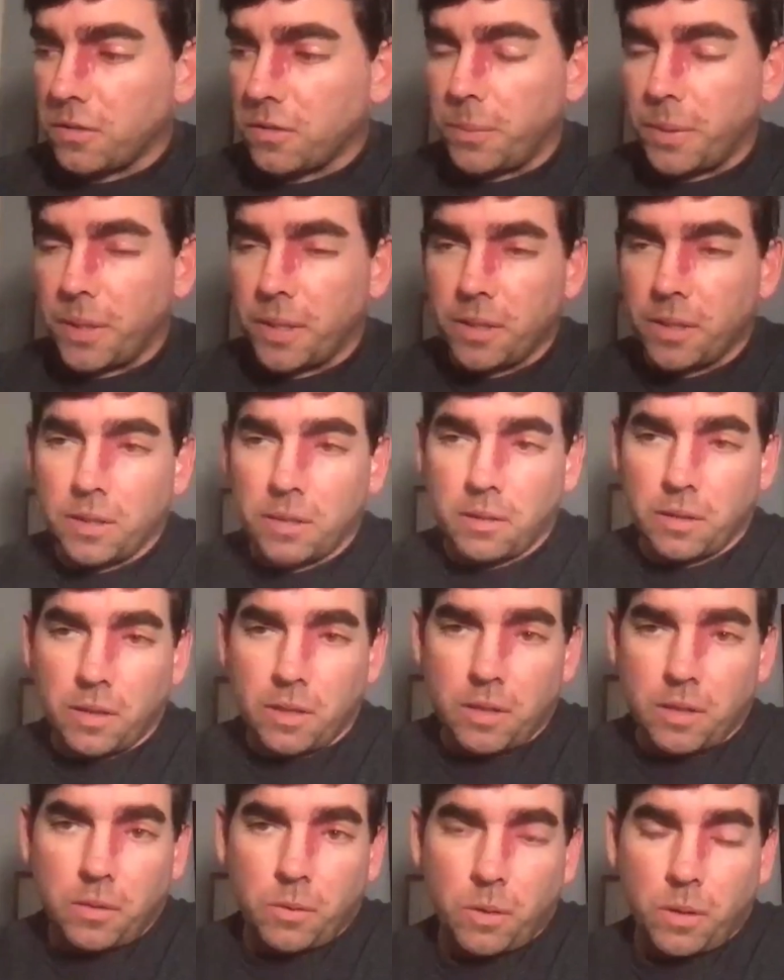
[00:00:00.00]
But
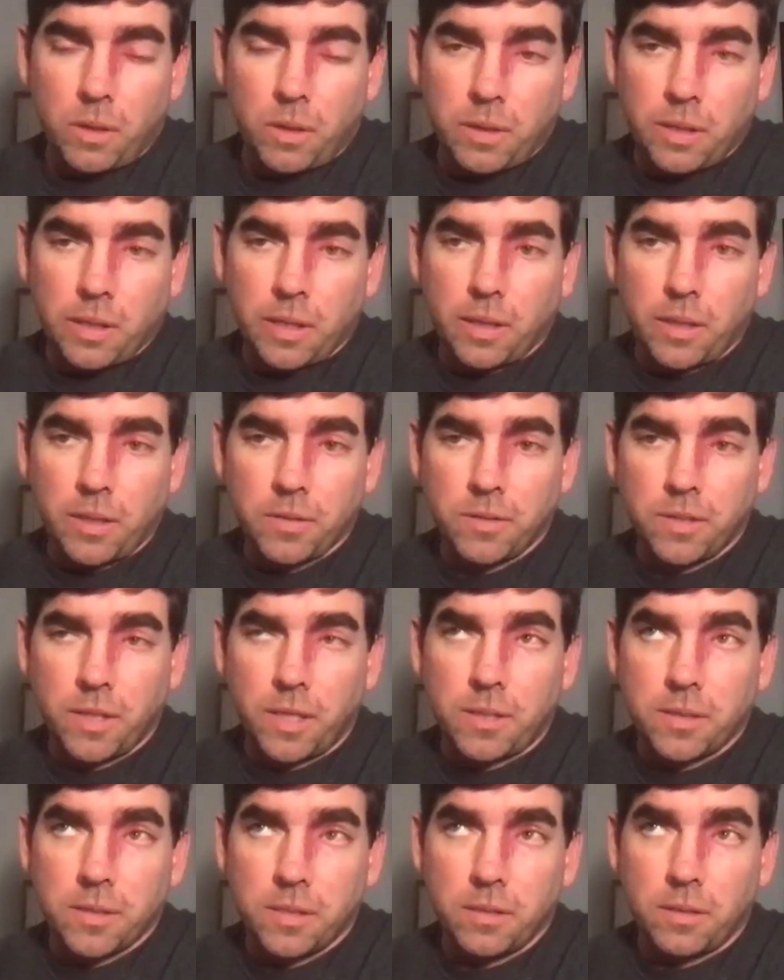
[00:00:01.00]
is
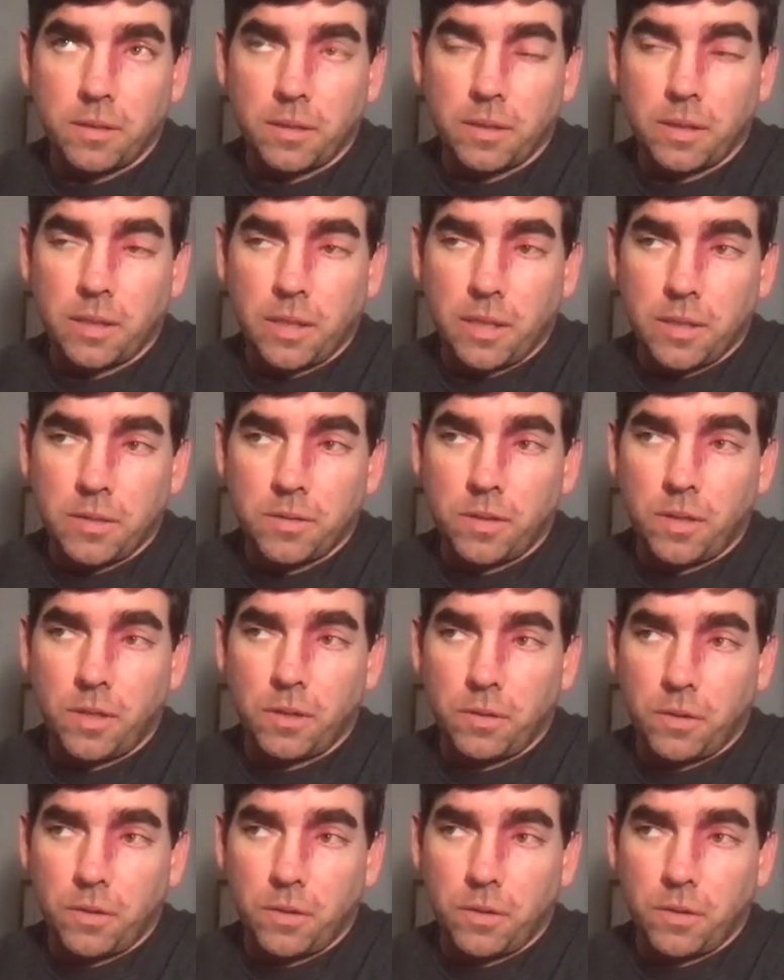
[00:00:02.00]
the